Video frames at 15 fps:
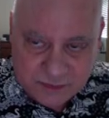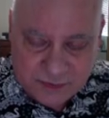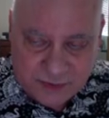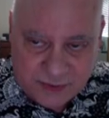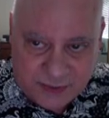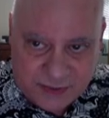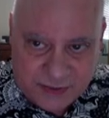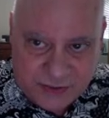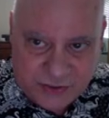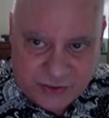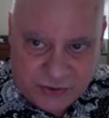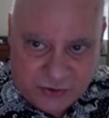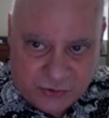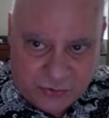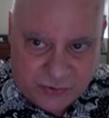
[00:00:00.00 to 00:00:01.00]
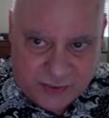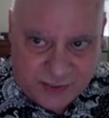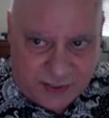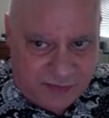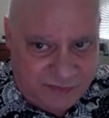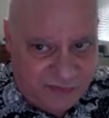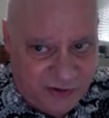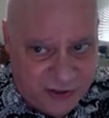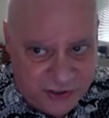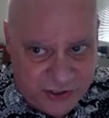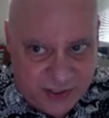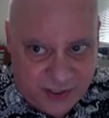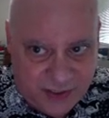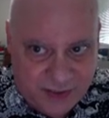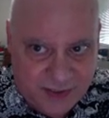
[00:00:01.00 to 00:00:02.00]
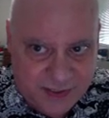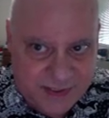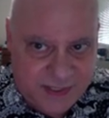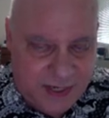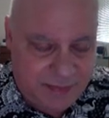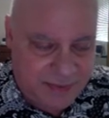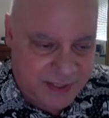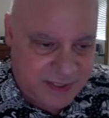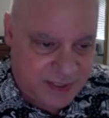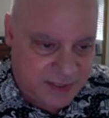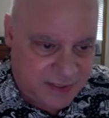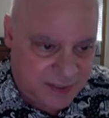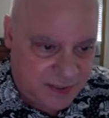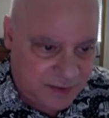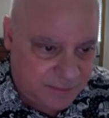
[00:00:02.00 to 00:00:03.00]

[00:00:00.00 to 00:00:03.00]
And so it's not functioning the same as it did.